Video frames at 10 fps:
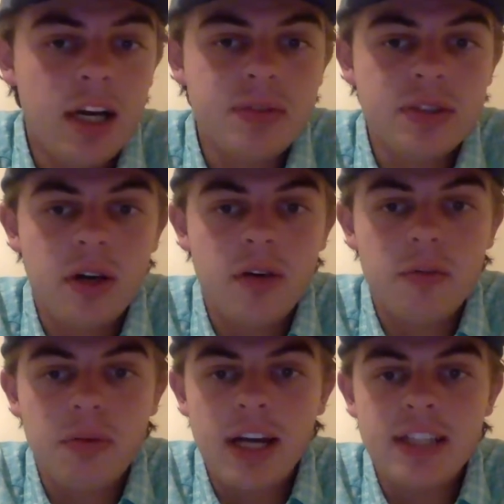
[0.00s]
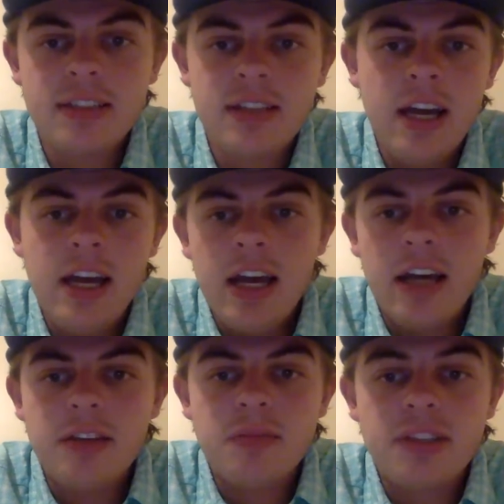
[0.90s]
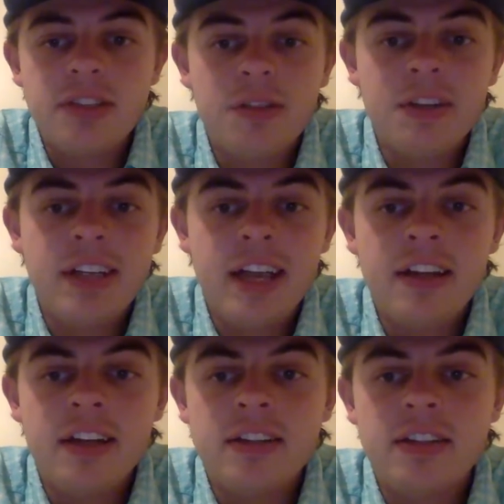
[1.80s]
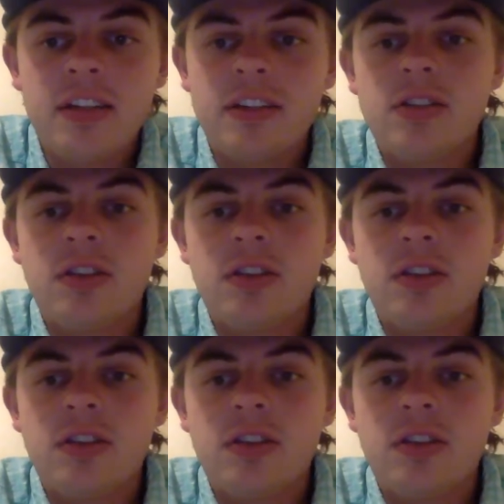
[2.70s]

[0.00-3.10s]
So for price, I use my survey data to